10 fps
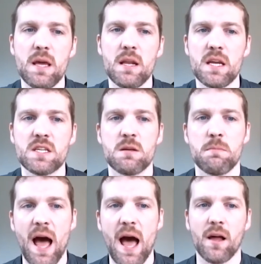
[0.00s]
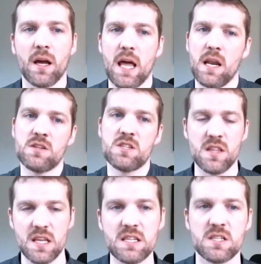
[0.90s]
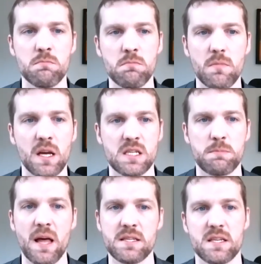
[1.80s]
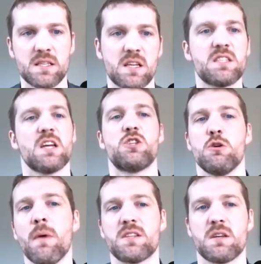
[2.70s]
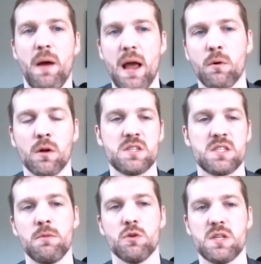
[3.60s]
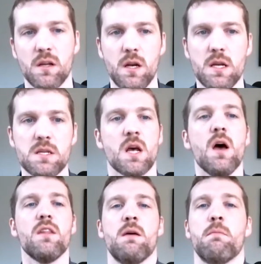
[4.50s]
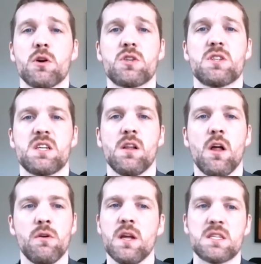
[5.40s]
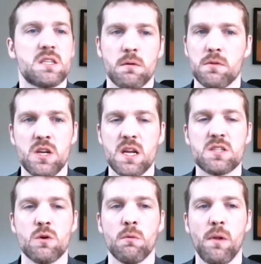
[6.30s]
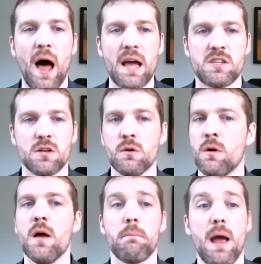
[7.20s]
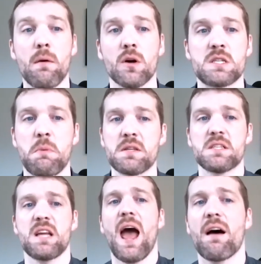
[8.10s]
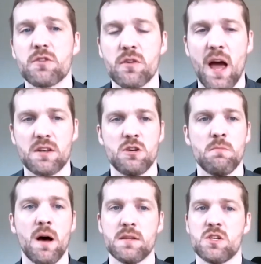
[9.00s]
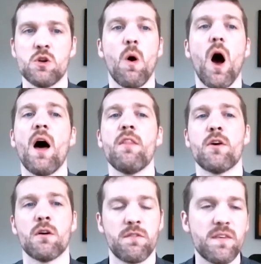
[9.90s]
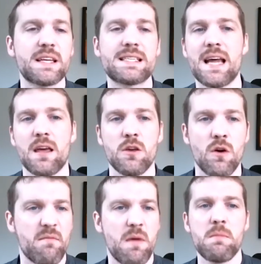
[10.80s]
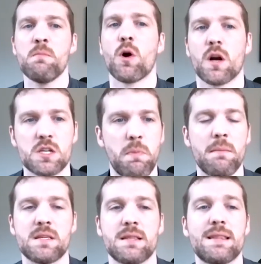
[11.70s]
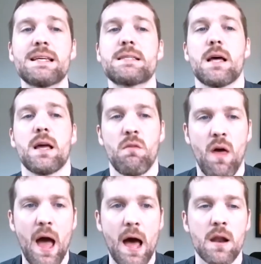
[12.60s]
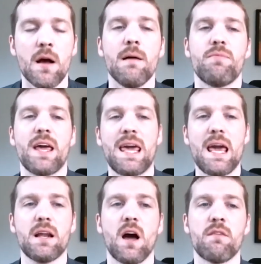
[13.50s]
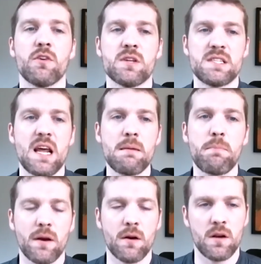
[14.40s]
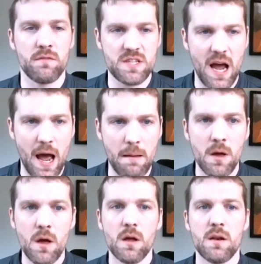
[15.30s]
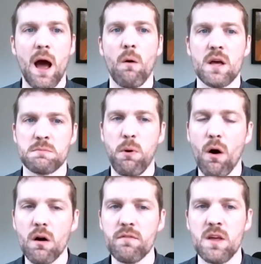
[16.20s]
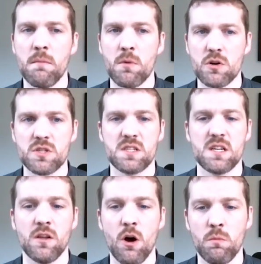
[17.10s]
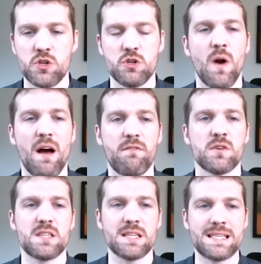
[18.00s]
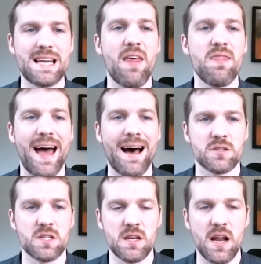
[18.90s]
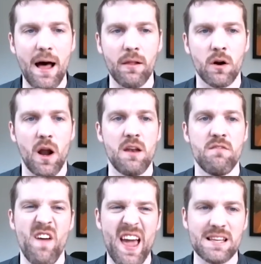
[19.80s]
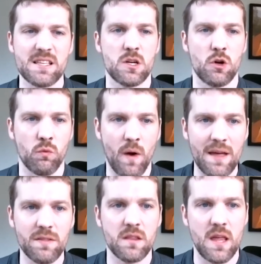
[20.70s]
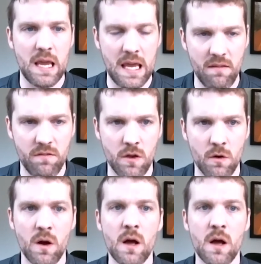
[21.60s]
needs to be allocated to these expenses, let's say 2 months of payroll and some utilities. The emergency loan needs to apply to payroll expenses after that 2 months, other fixed debt you have, maybe mortgage payments and things like that. They can't cover the same period of time. Now, as part of the emergency loan, which you referenced, this $10,000 advance grant that they give you,